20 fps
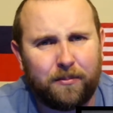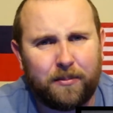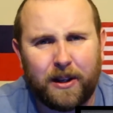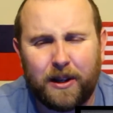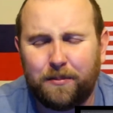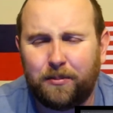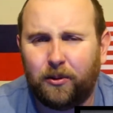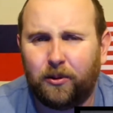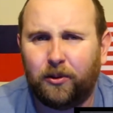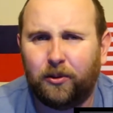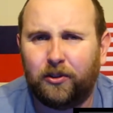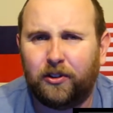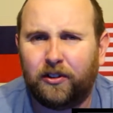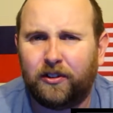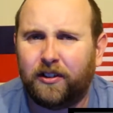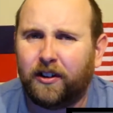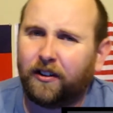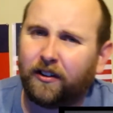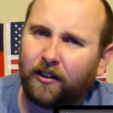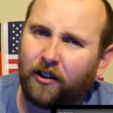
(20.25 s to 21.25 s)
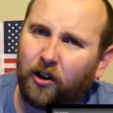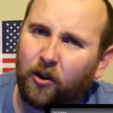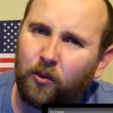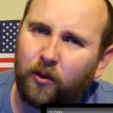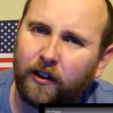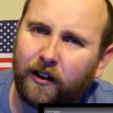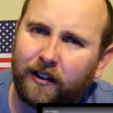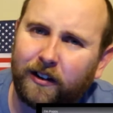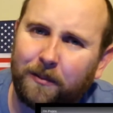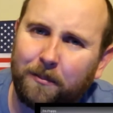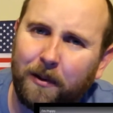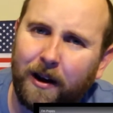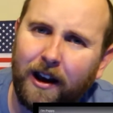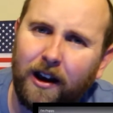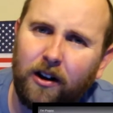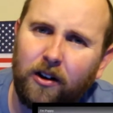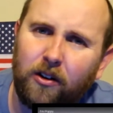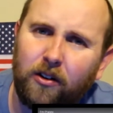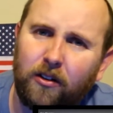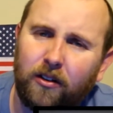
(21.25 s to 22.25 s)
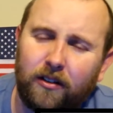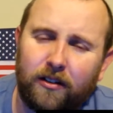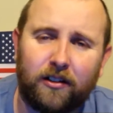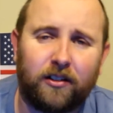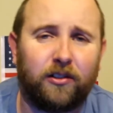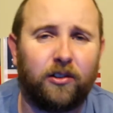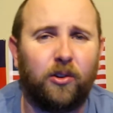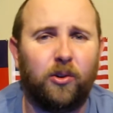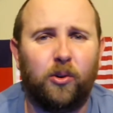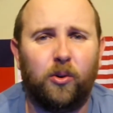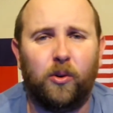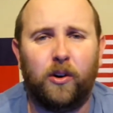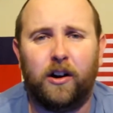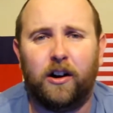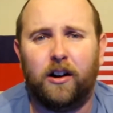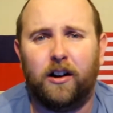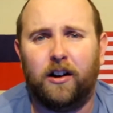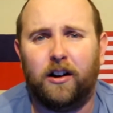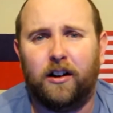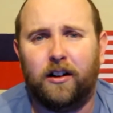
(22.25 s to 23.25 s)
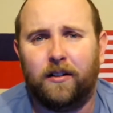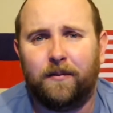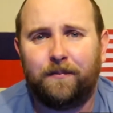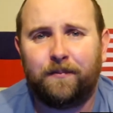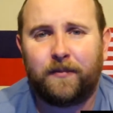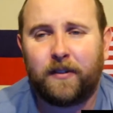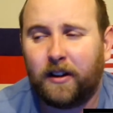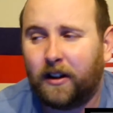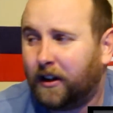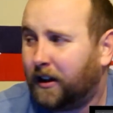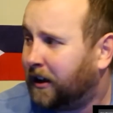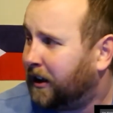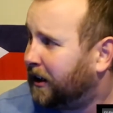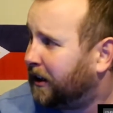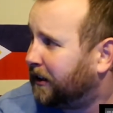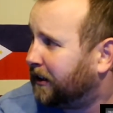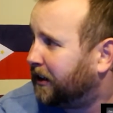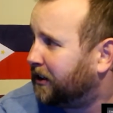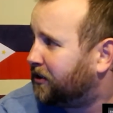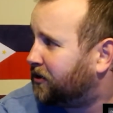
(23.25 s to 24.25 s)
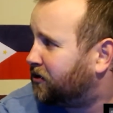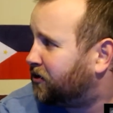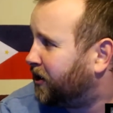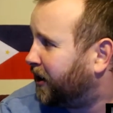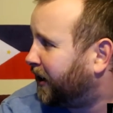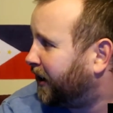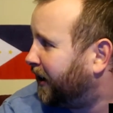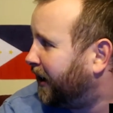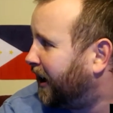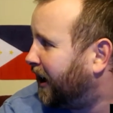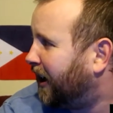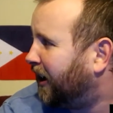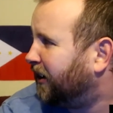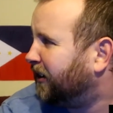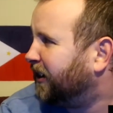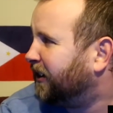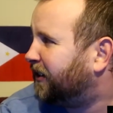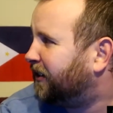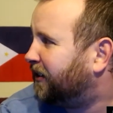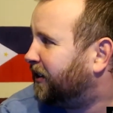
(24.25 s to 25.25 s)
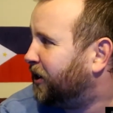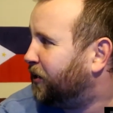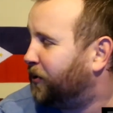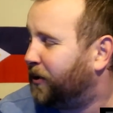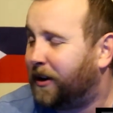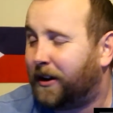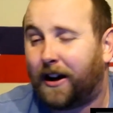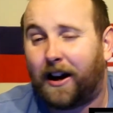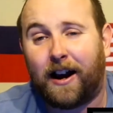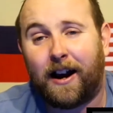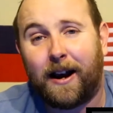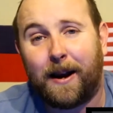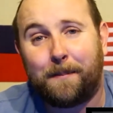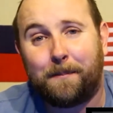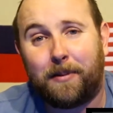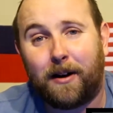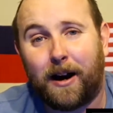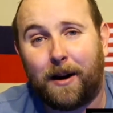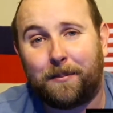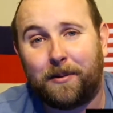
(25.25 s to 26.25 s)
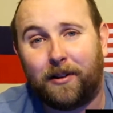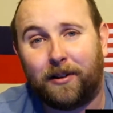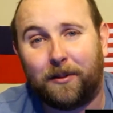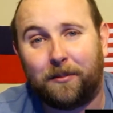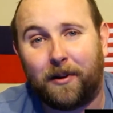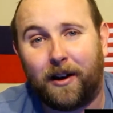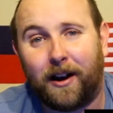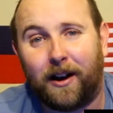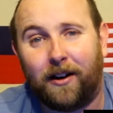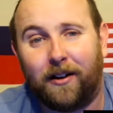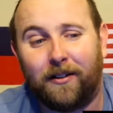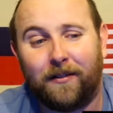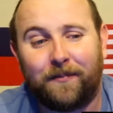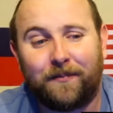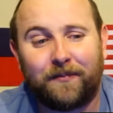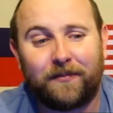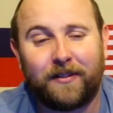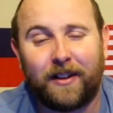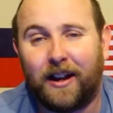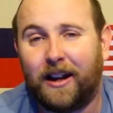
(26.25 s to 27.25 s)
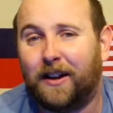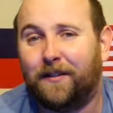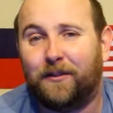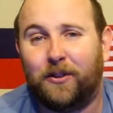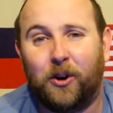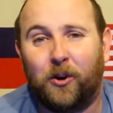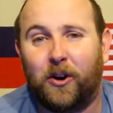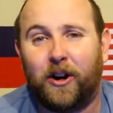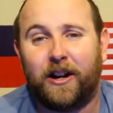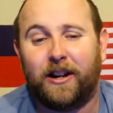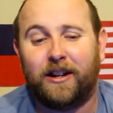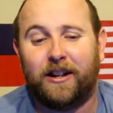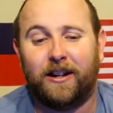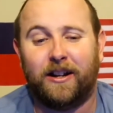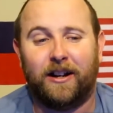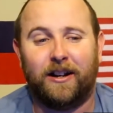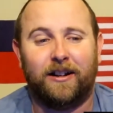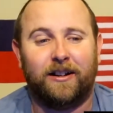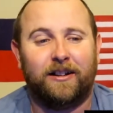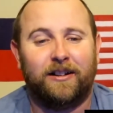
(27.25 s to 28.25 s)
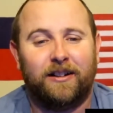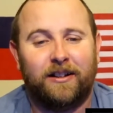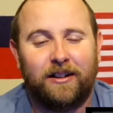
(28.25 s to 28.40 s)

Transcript: People just doesn't know what it's about. So let's check it out. Let's see what I'm Poppy's about. I have no idea.